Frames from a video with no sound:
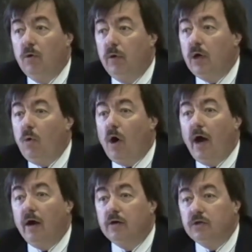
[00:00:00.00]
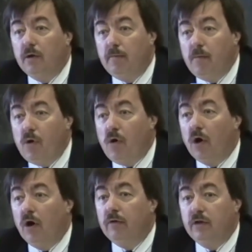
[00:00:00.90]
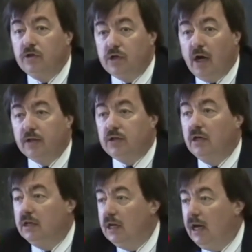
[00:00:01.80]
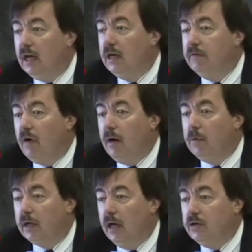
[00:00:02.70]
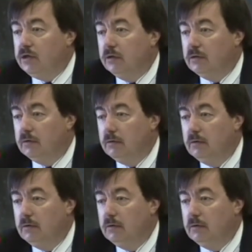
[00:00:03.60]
requires more than just negative obligations.